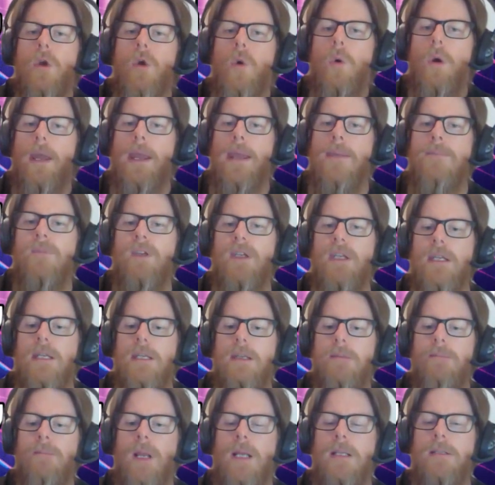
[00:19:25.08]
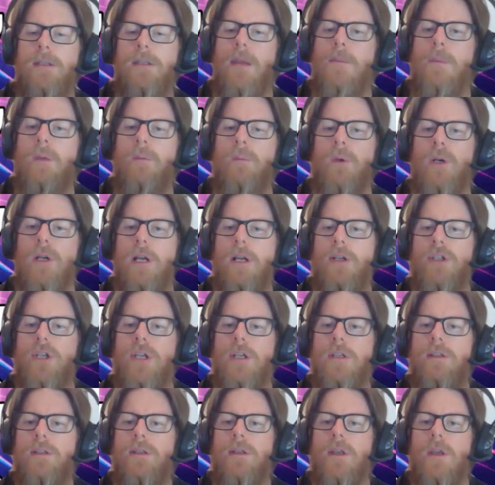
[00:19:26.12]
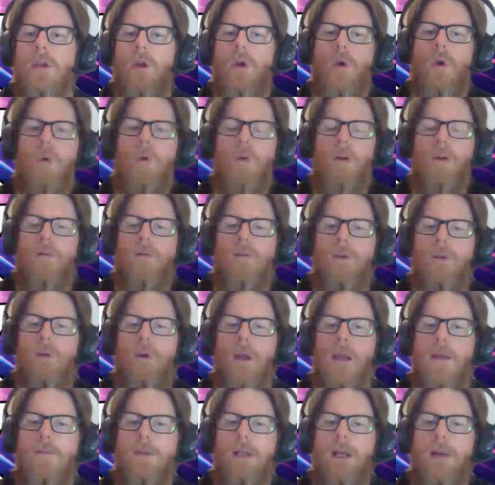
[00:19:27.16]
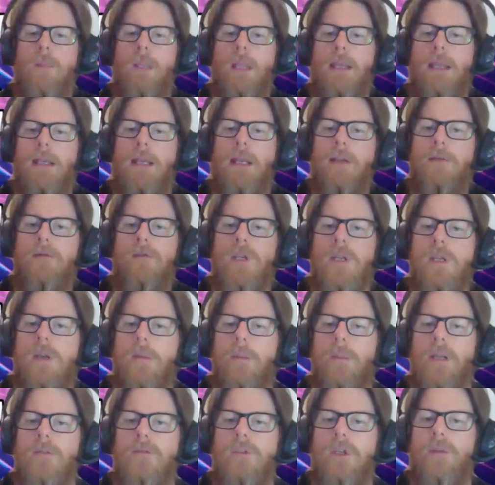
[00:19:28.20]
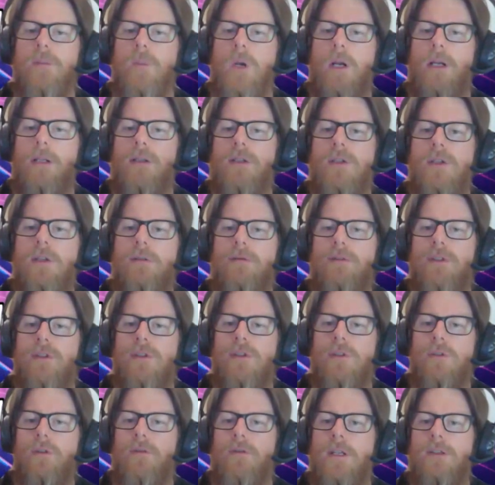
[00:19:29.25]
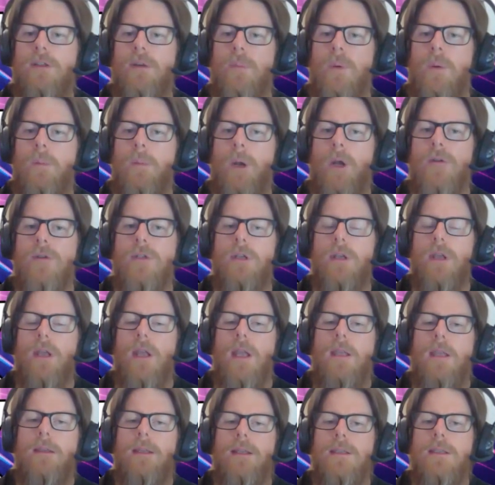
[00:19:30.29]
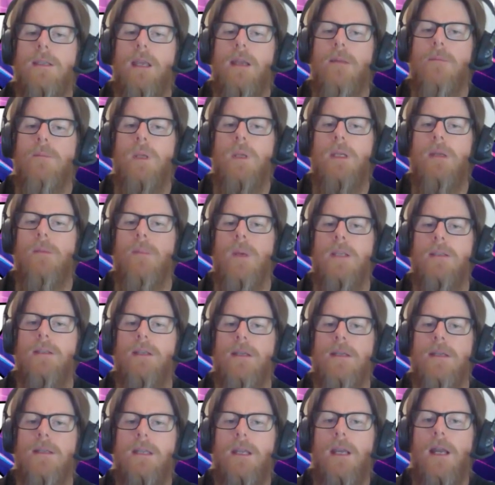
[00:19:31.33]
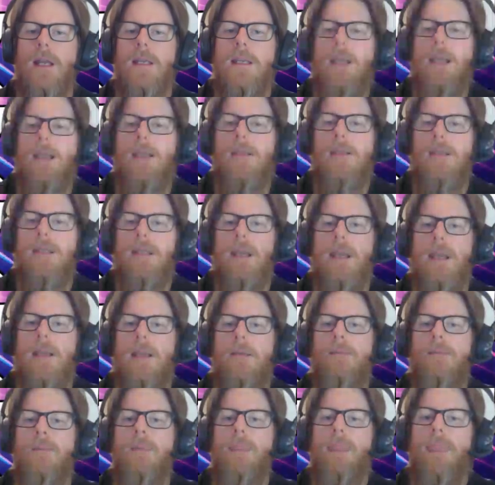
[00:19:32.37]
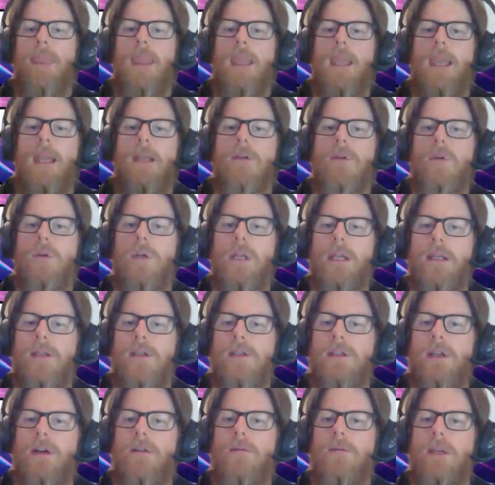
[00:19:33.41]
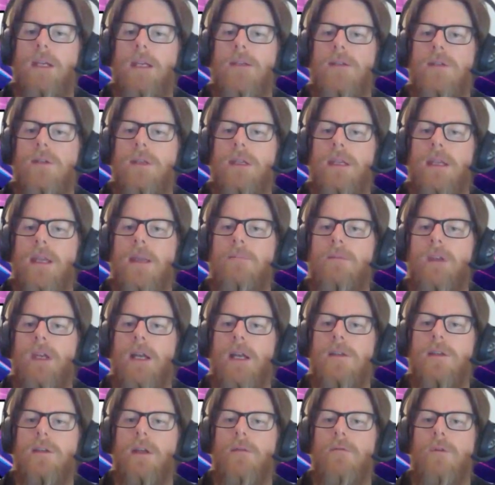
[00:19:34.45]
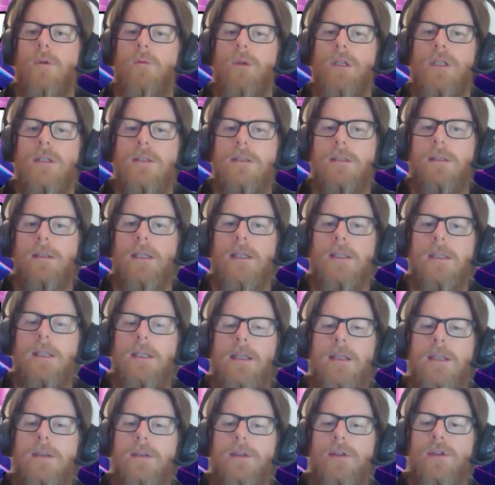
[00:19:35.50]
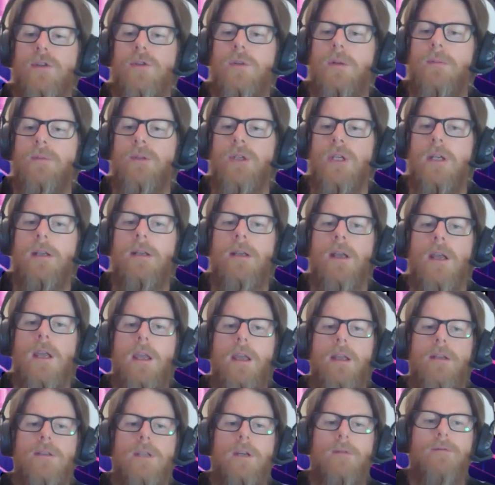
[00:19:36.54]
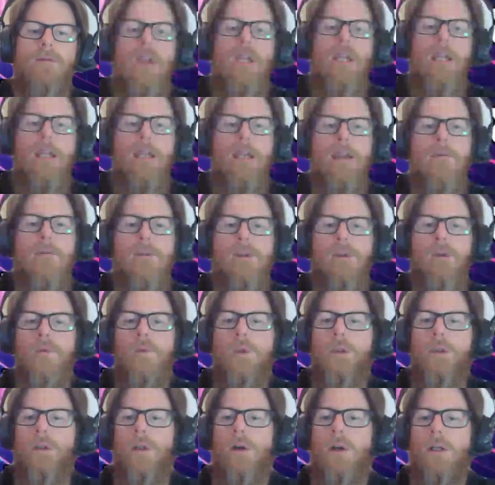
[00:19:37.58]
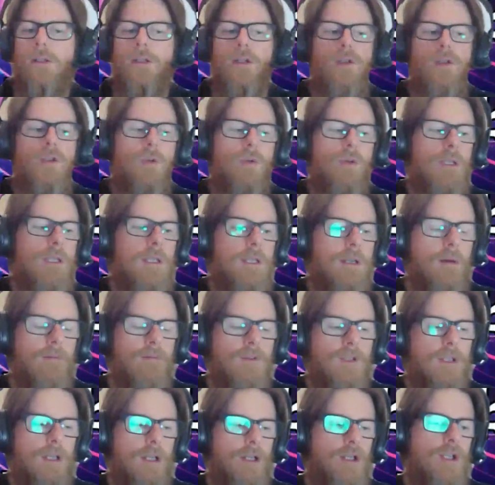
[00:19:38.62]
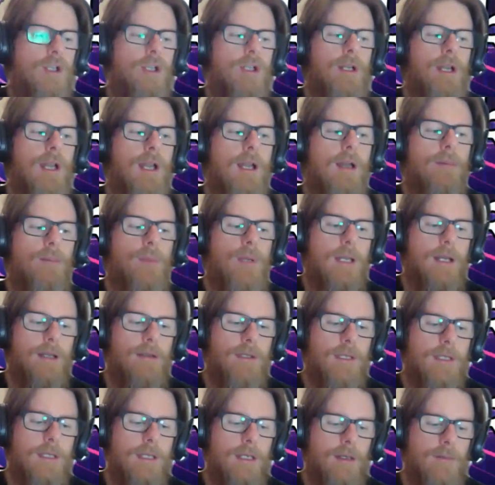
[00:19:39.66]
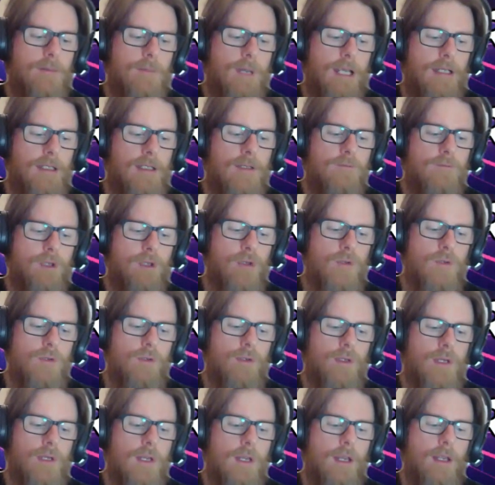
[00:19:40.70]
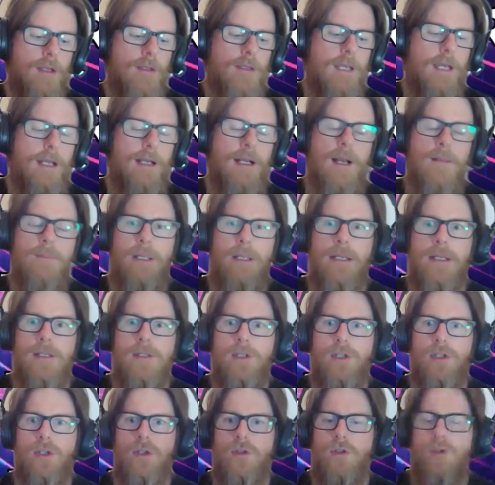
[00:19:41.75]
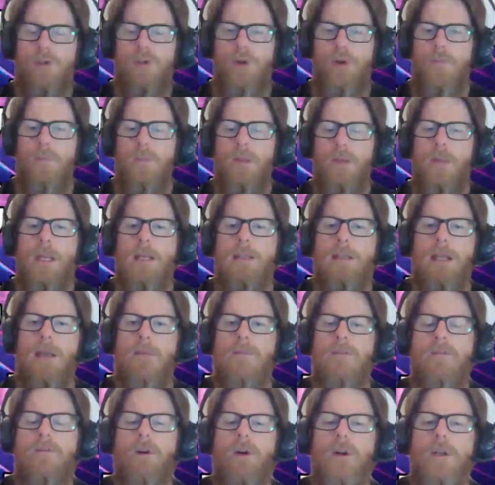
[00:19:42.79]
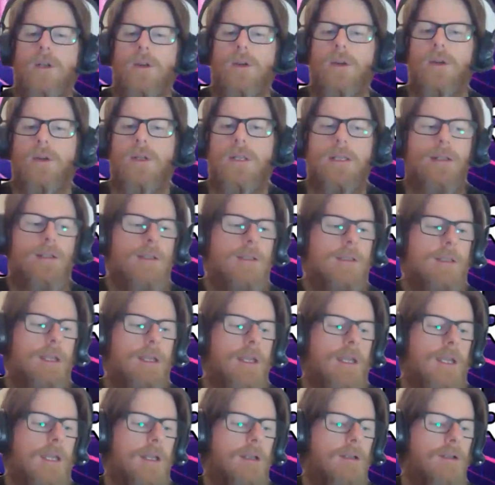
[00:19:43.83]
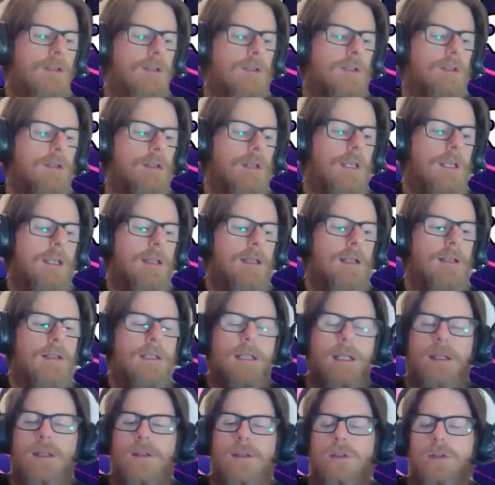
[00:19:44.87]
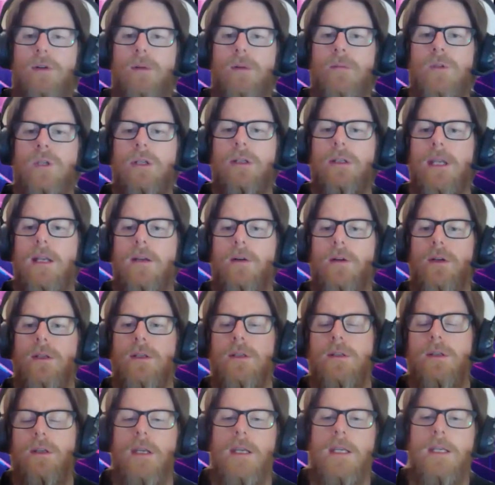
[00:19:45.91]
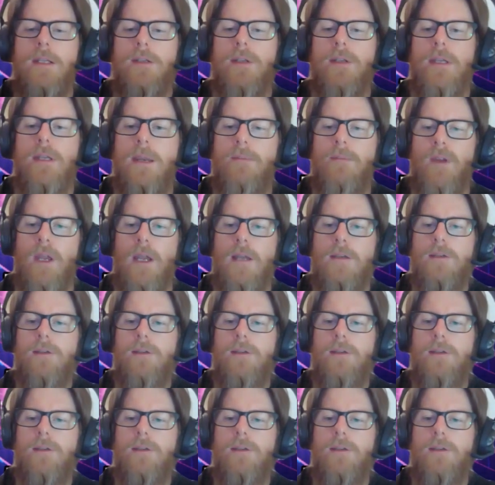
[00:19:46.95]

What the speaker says: or MBE Metatainment productions, or if you have an Upland NFT or Metaverse product, service, or event to promote, and send me, Ben68, a DM, and or get yourself into the MBA server, which is linked in the description. Don't forget, if you would like to join the conversation about the massive news that Upland's just dropped about gamified earnings, then get the link in the description, get on into the MBA